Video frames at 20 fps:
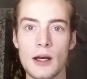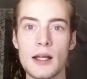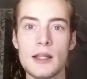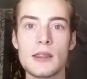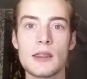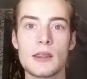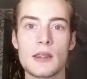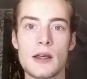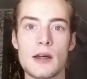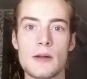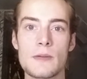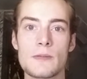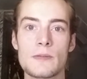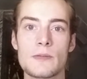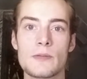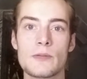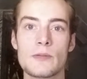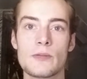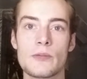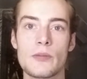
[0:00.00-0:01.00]
Atta,
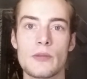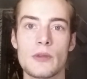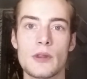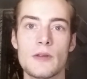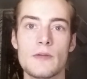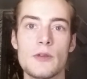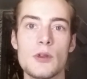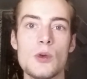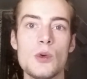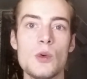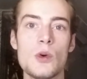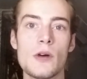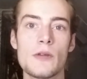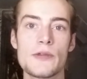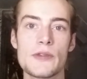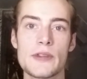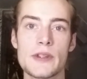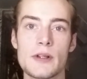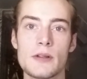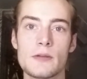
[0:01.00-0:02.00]
the view
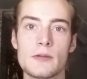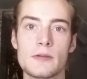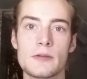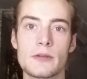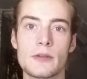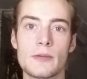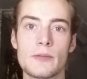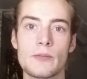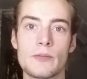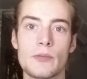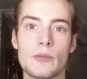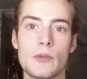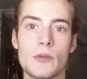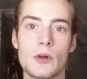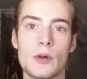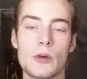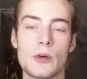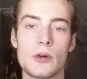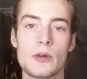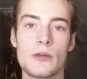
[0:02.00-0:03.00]
of self,
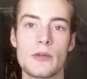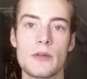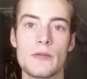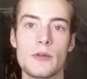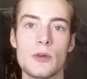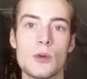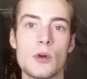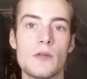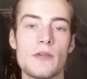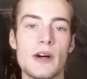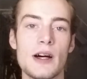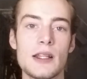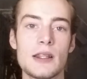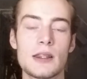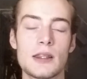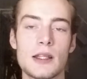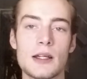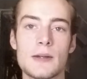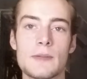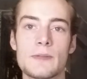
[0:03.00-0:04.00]
or the view of
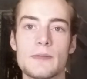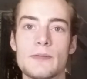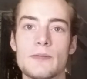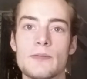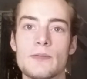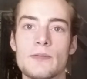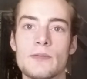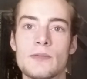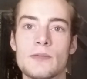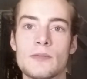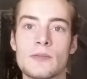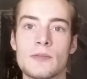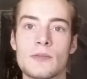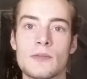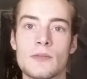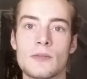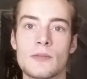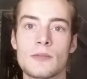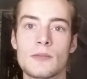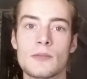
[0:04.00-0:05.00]
Atta,
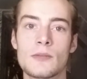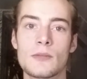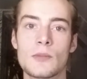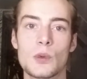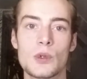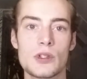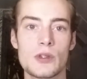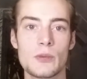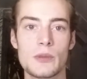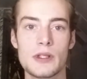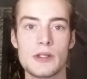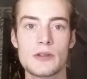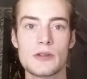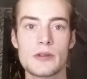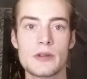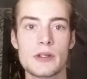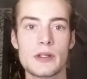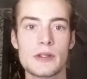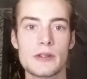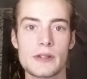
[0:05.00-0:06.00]
which
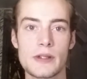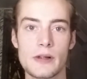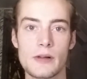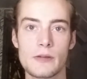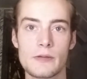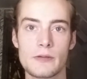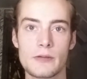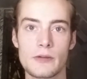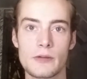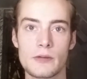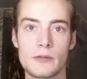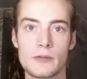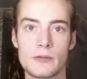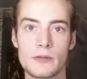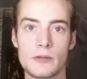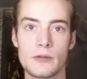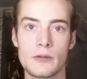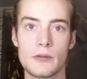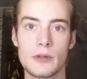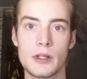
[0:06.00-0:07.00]
means self
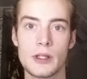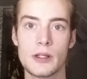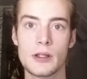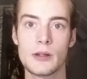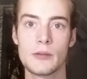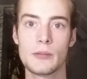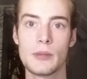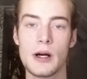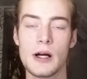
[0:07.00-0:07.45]
in